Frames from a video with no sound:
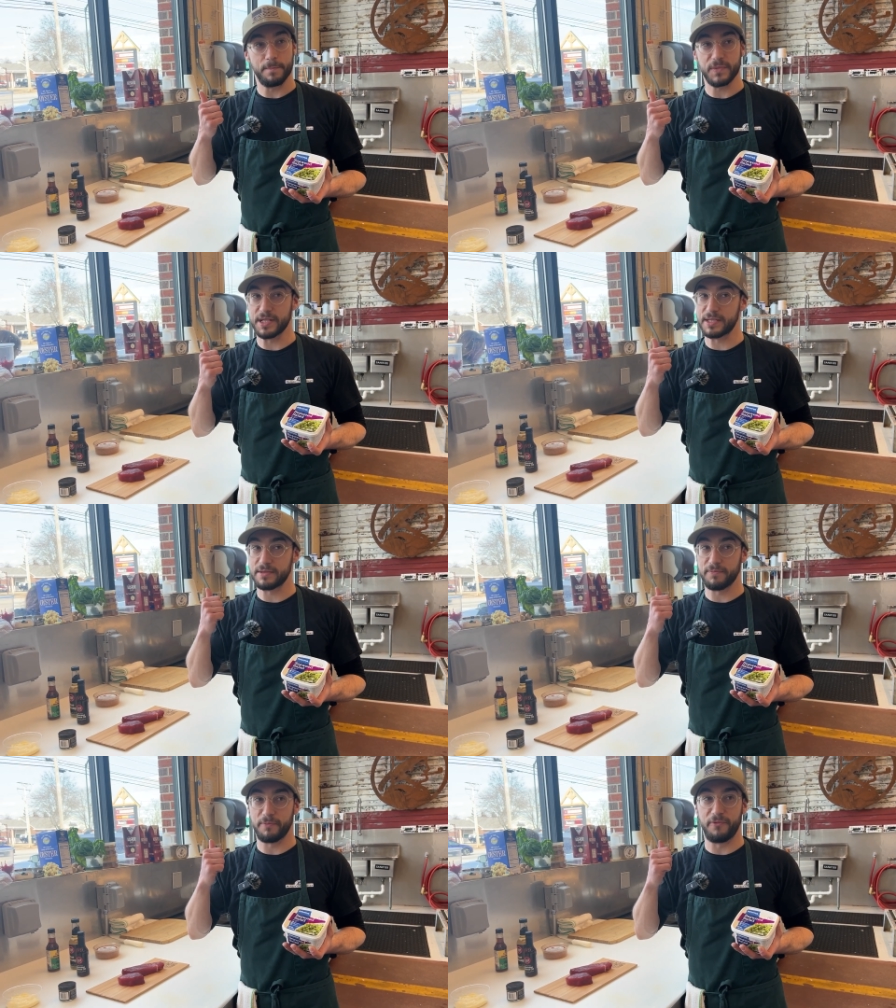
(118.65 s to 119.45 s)
It's
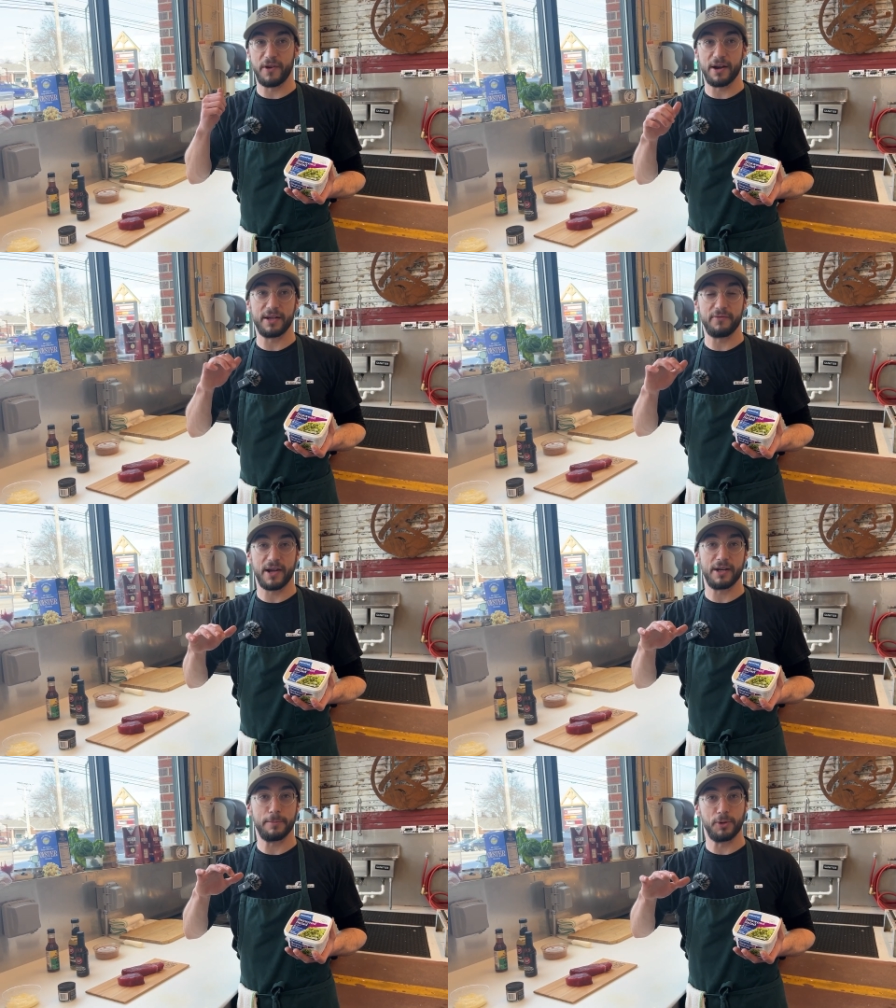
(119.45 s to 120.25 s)
very,
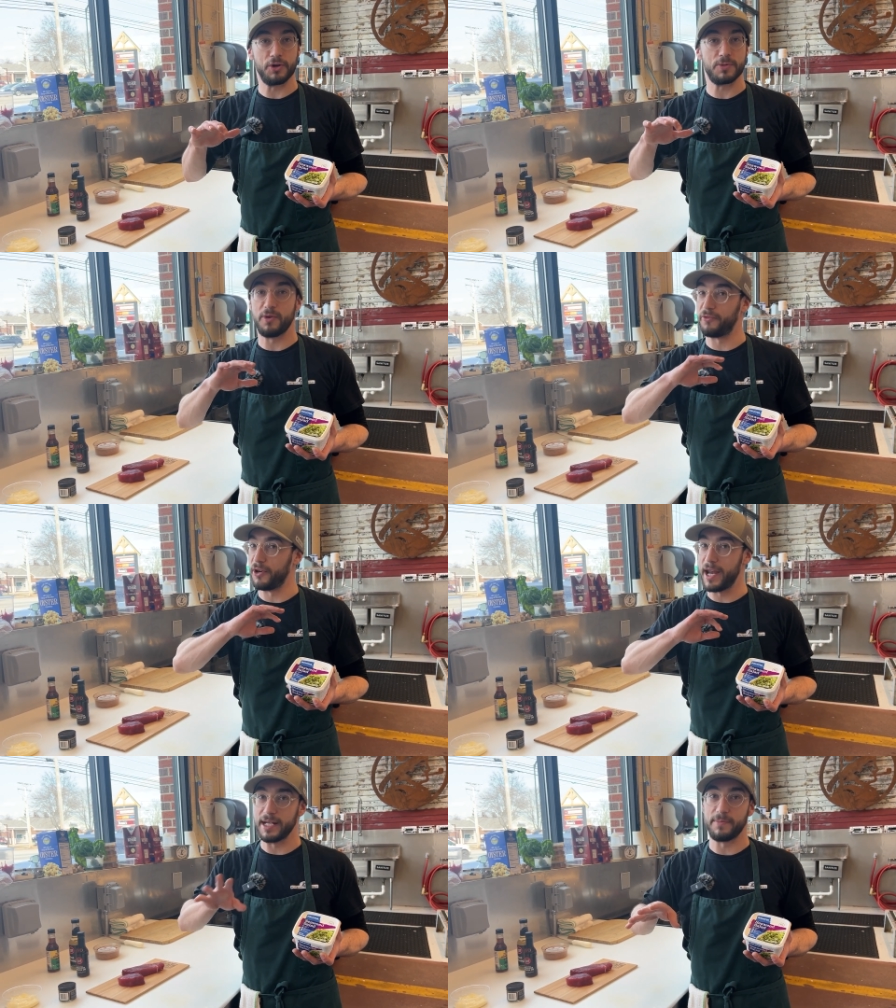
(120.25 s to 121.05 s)
very approachable for
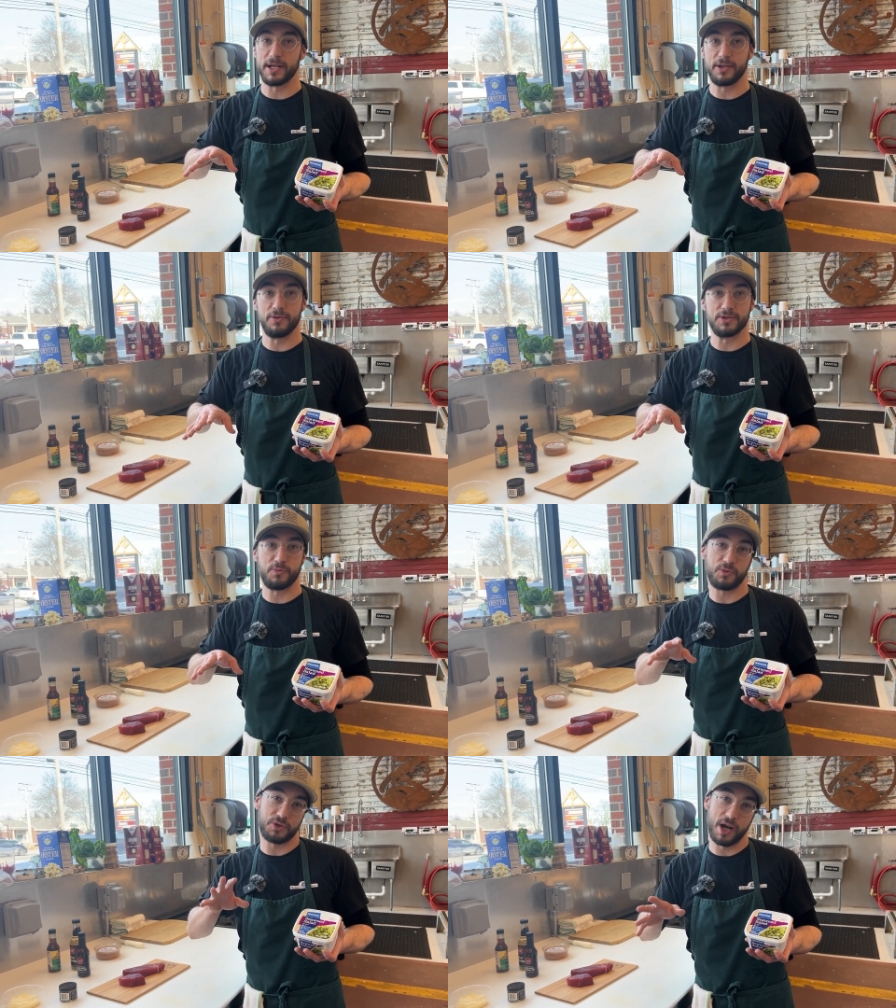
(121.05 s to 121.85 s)
anybody who's
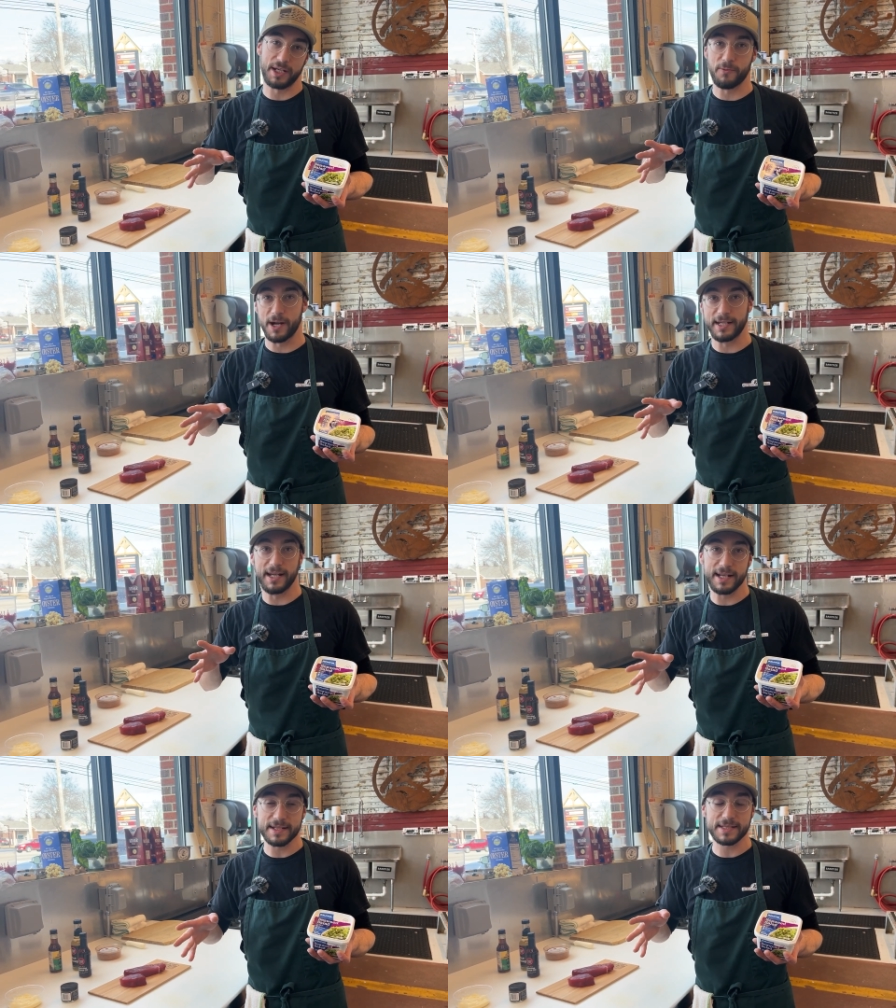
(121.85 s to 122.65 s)
trying to want to get into